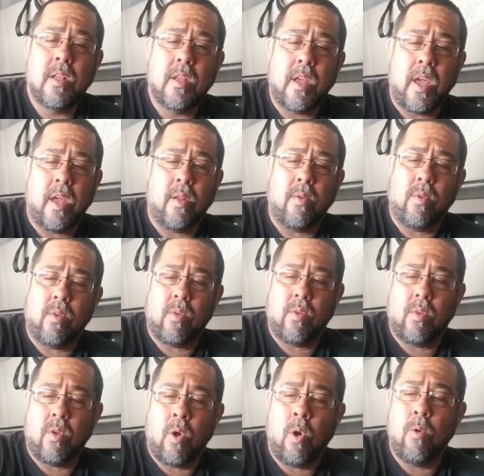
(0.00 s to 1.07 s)
and
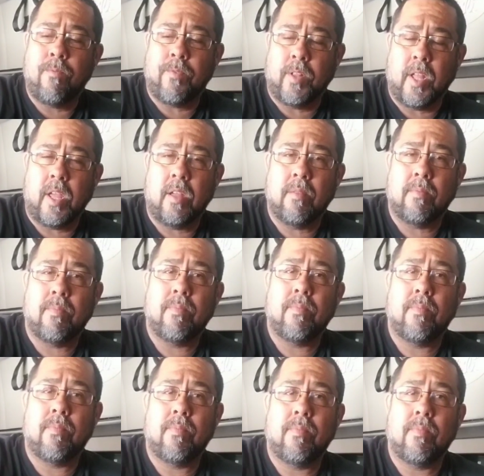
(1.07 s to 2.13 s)
hopefully
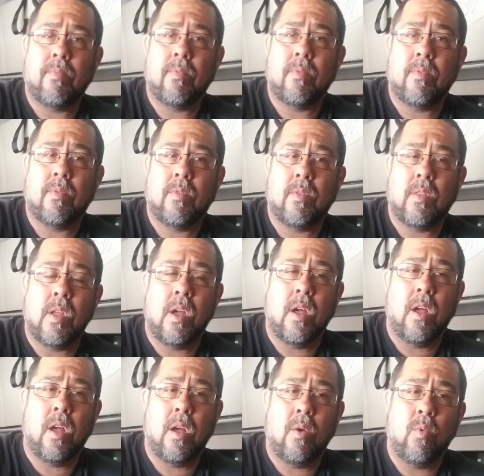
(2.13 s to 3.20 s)

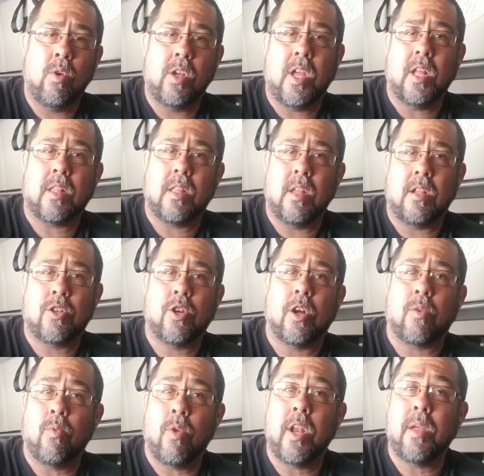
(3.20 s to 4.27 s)
we'll get the
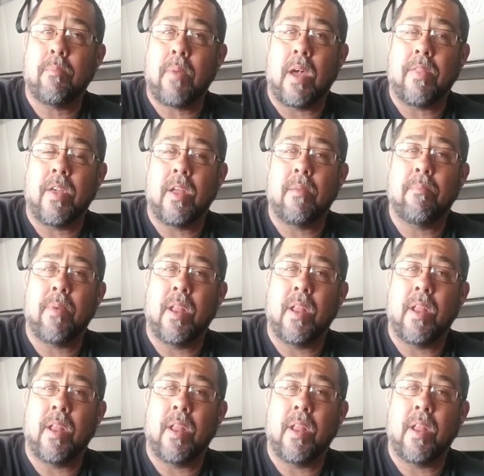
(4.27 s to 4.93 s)
truck running by then.